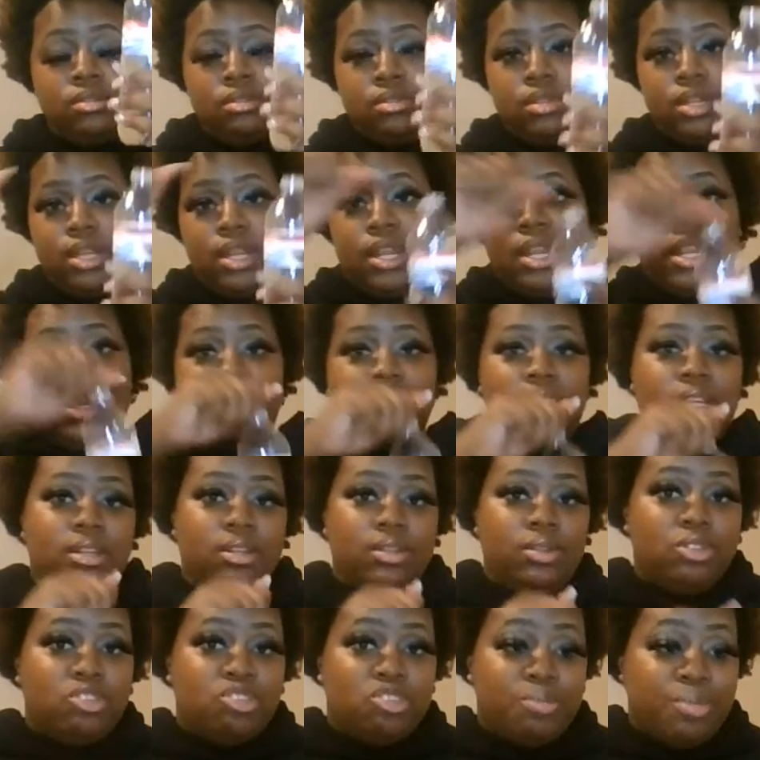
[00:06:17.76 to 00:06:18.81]
Now that didn't
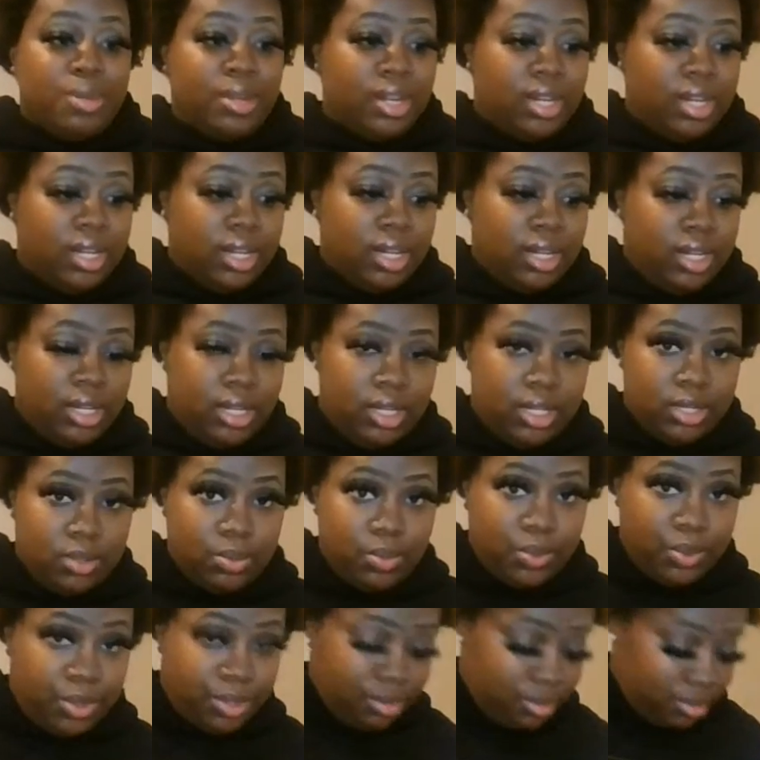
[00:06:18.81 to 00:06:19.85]
mean you barely any of this
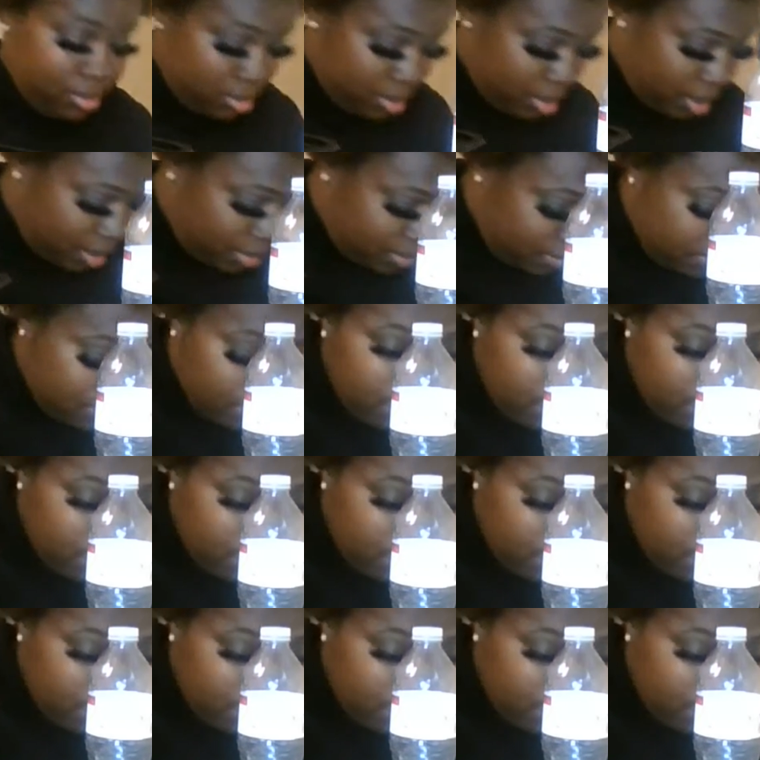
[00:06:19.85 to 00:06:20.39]
water, okay?